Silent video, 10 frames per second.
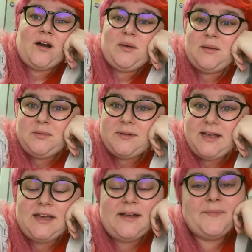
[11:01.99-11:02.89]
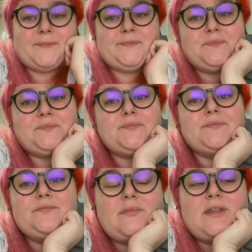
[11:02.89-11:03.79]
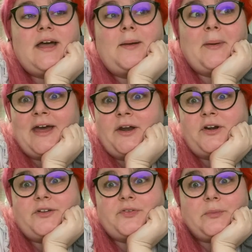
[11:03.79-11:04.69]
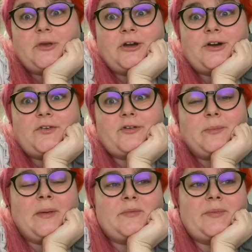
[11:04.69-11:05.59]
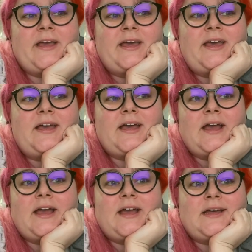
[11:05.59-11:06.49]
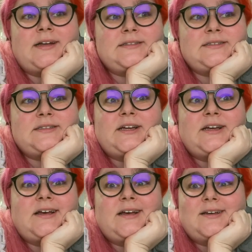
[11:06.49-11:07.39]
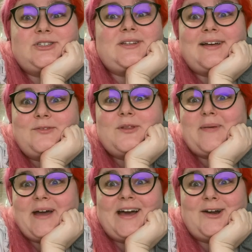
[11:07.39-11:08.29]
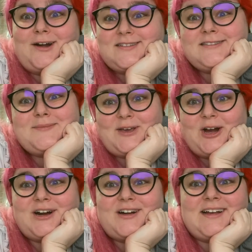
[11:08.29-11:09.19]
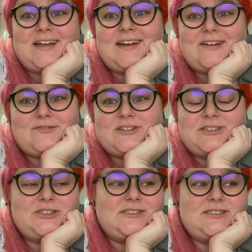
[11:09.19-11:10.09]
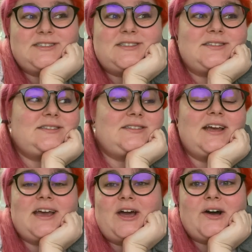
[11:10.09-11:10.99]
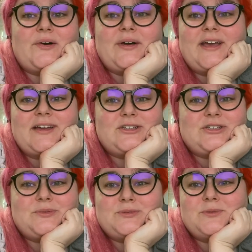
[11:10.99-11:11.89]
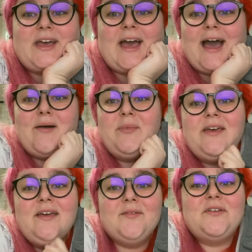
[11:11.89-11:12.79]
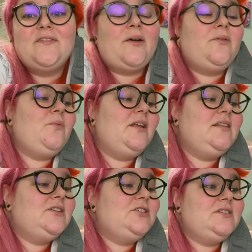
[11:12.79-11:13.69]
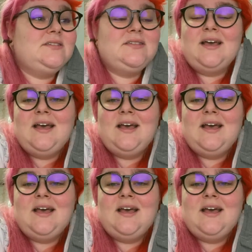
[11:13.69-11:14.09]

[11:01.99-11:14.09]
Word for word: a baby blanket, a pattern and some yarn for a baby blanket. And she left with a pattern and some yarn and everything she needs to get going. And she was really happy. And we found one that she's